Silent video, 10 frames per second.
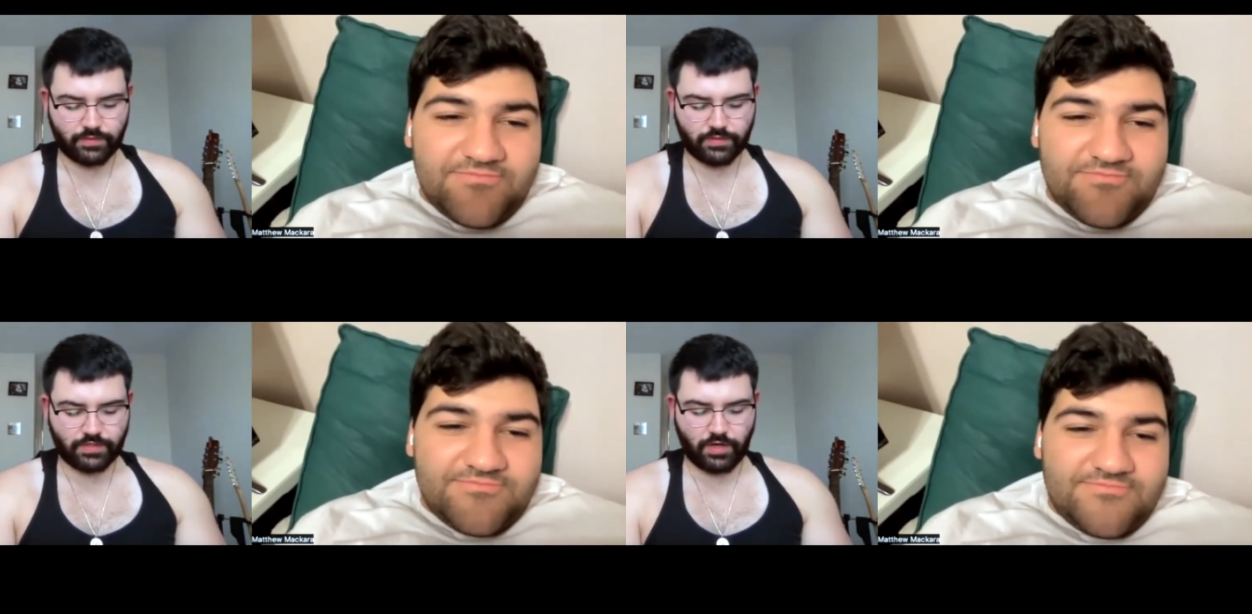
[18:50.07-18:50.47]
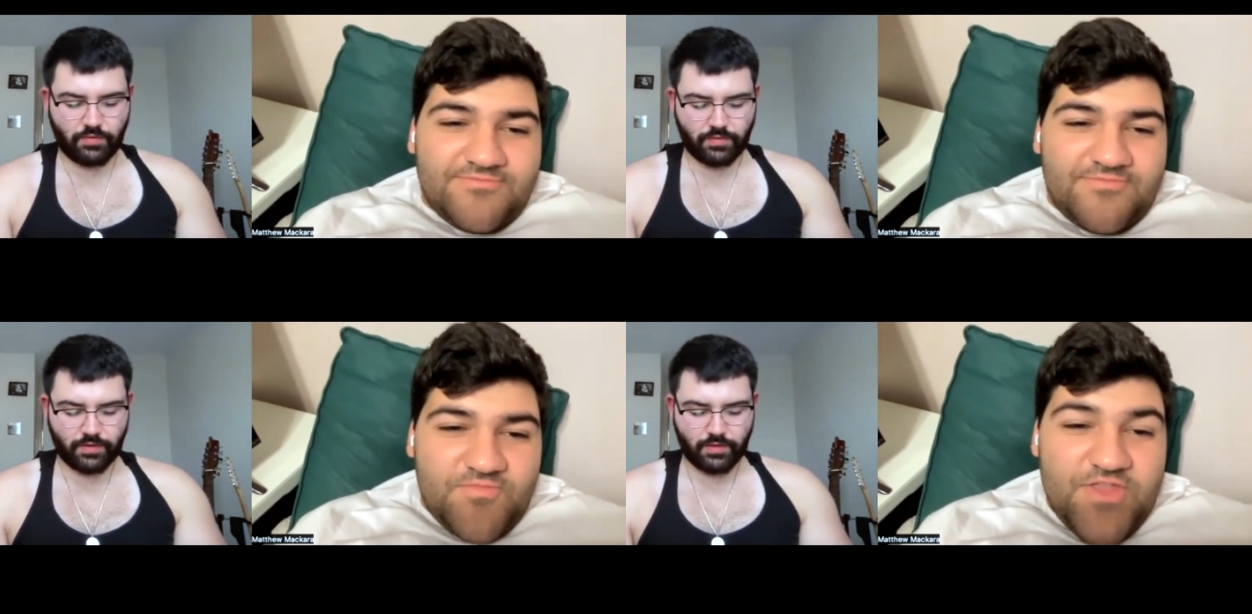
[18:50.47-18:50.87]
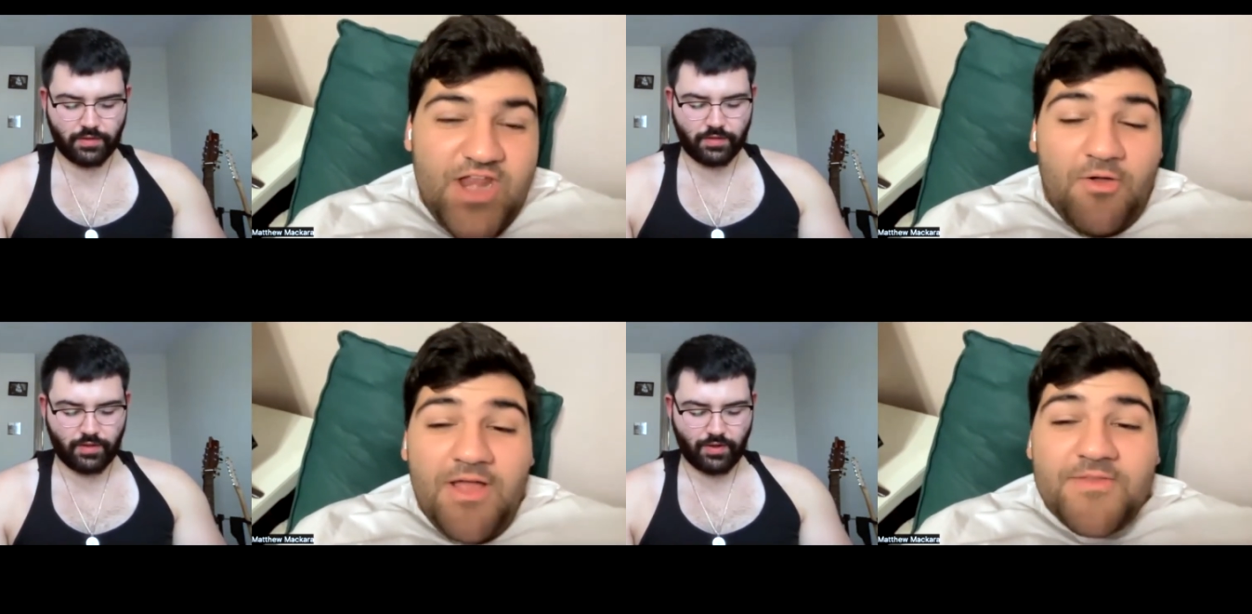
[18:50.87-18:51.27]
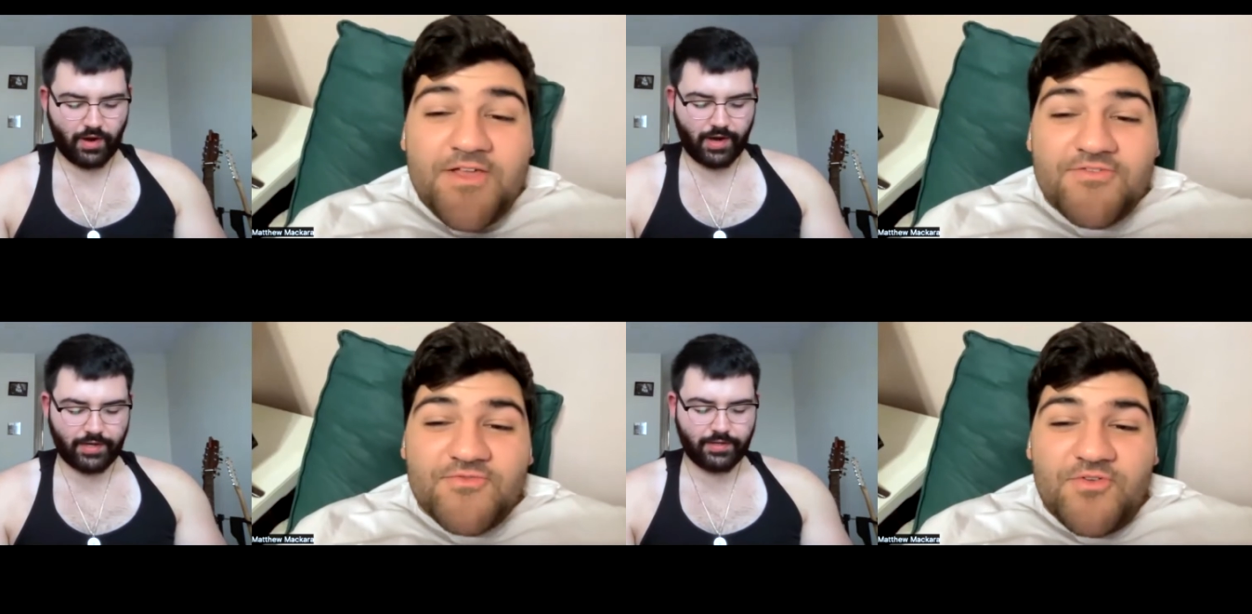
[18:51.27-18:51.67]
Speaker 1: So you know
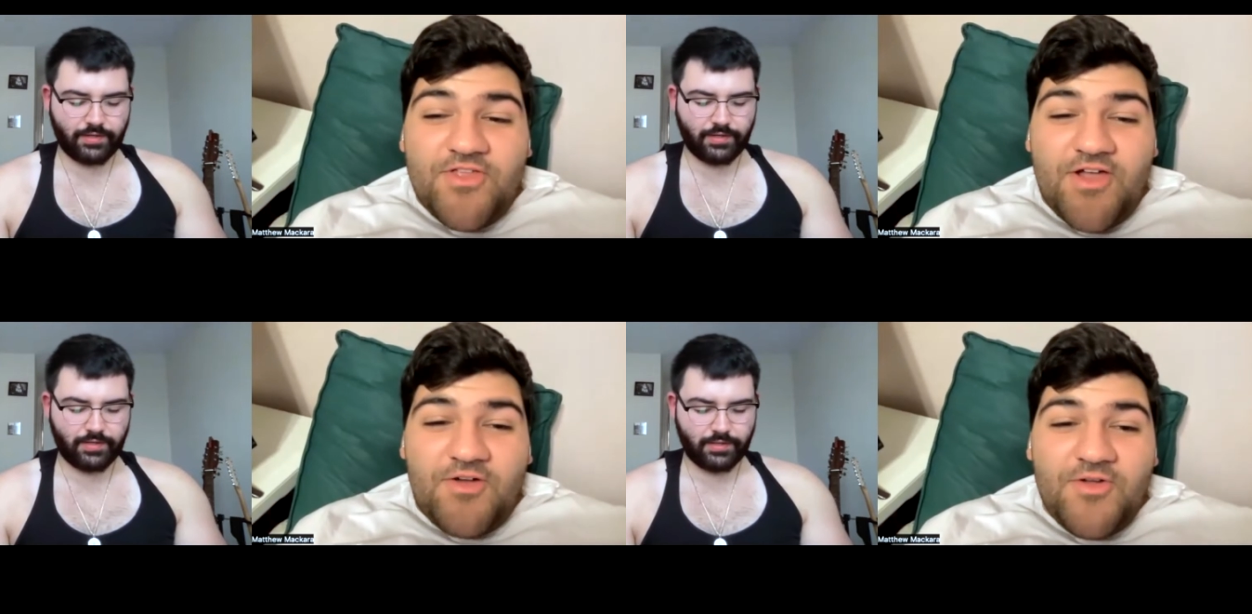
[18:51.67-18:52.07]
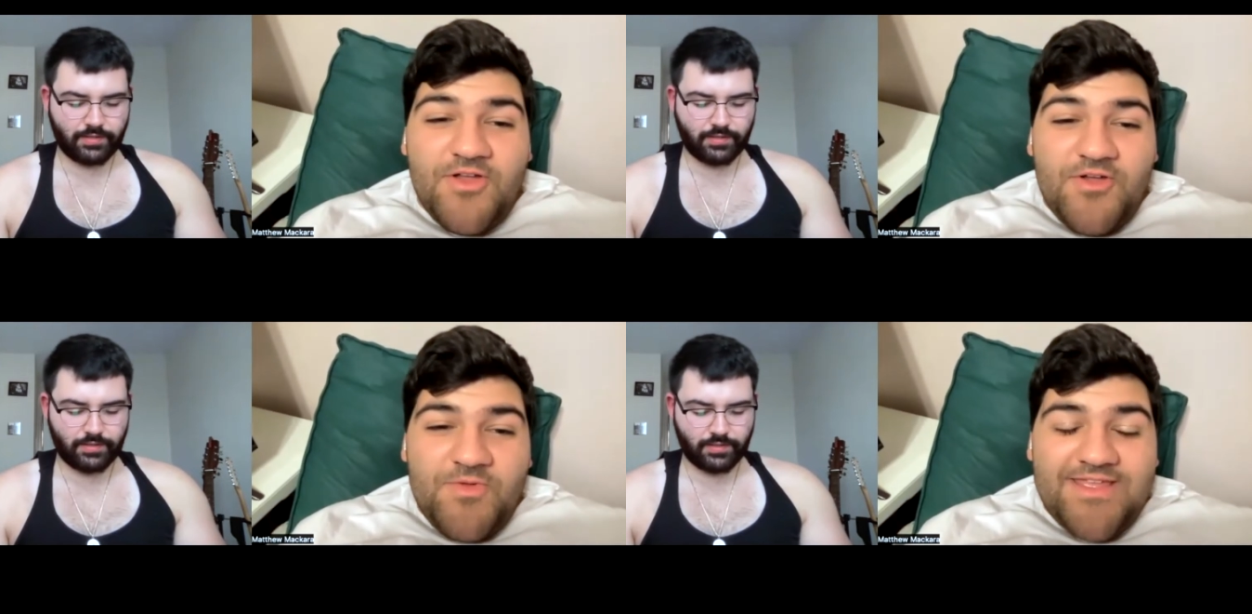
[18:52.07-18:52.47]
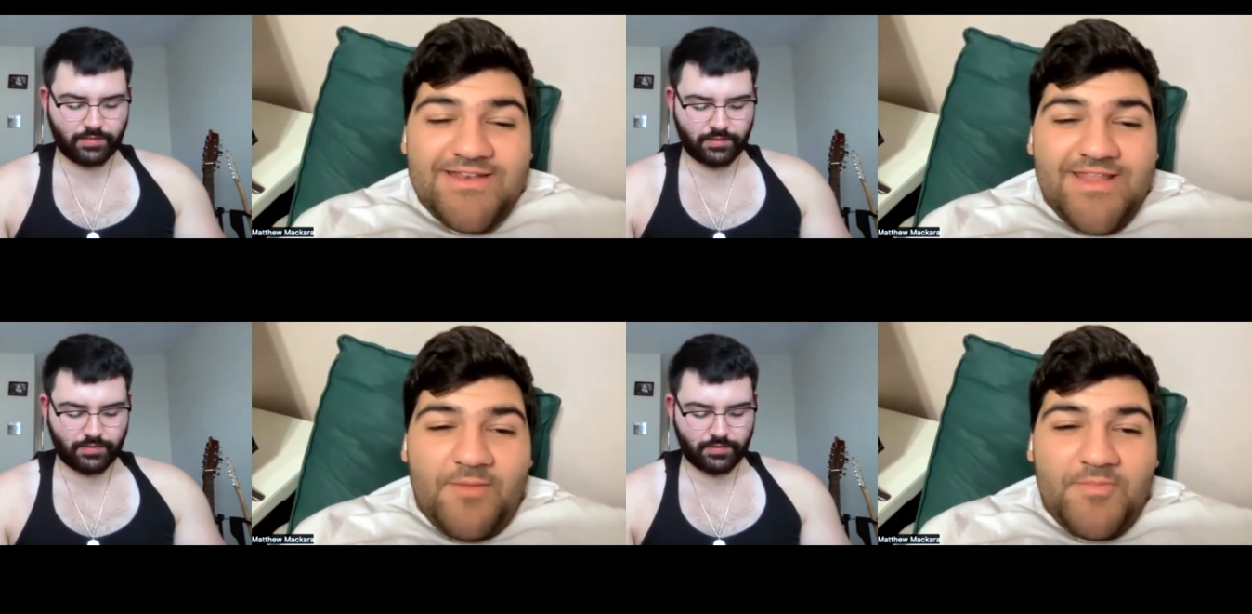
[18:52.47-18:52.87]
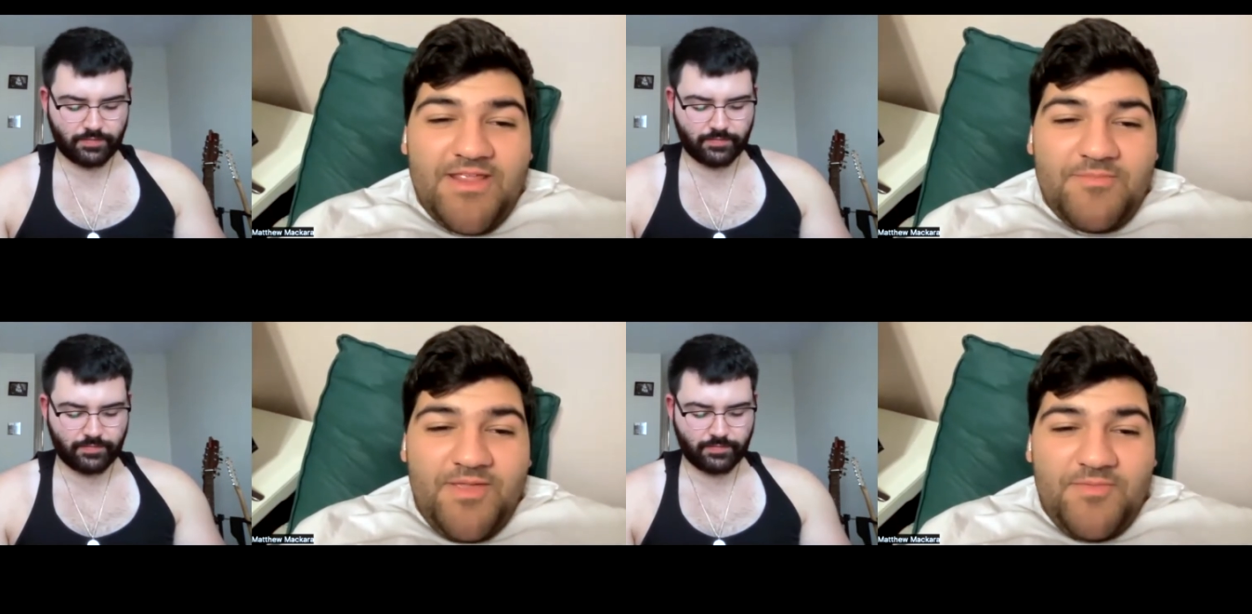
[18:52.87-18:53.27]
what? Here's the rule, though. We can
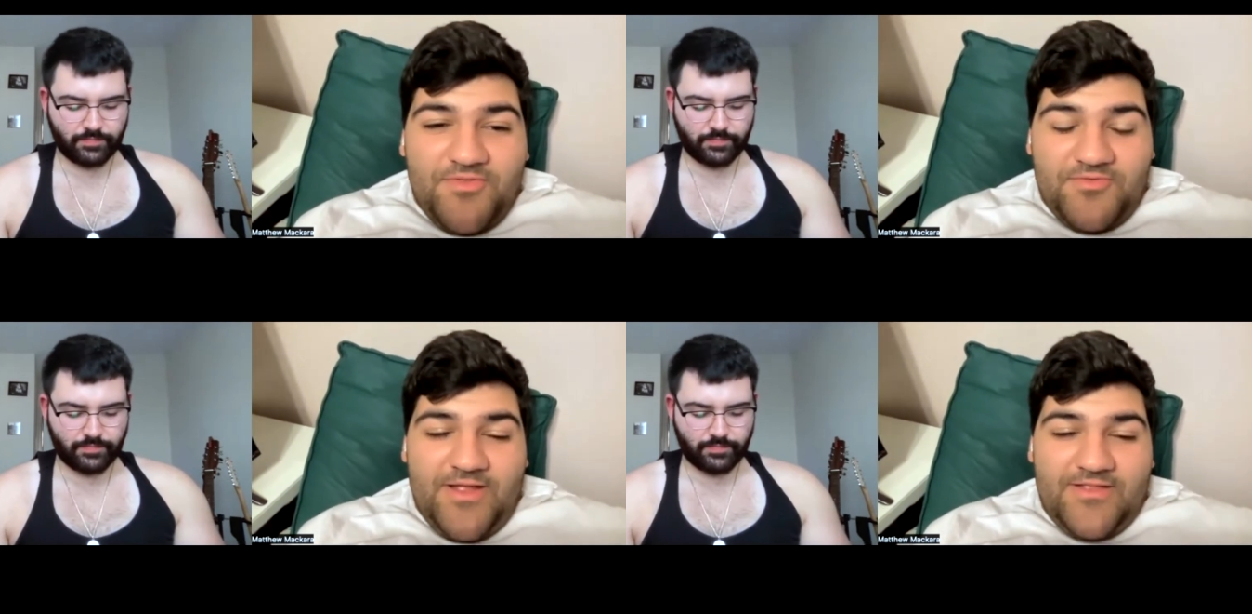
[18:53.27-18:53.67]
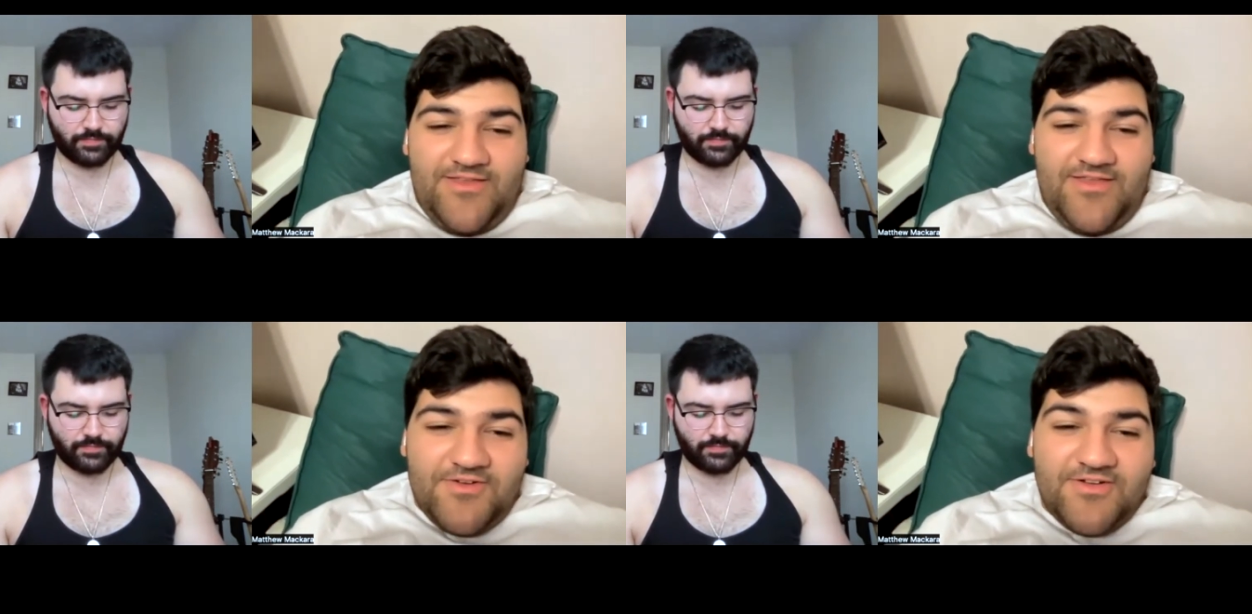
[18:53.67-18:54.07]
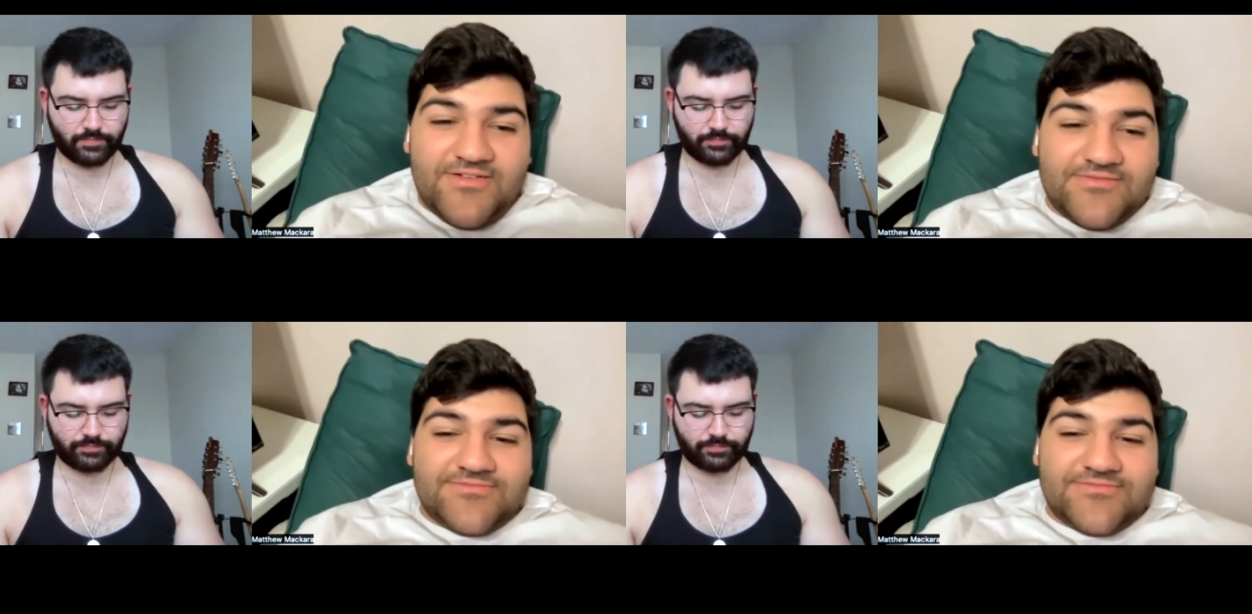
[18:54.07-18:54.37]
nominate people throughout the year.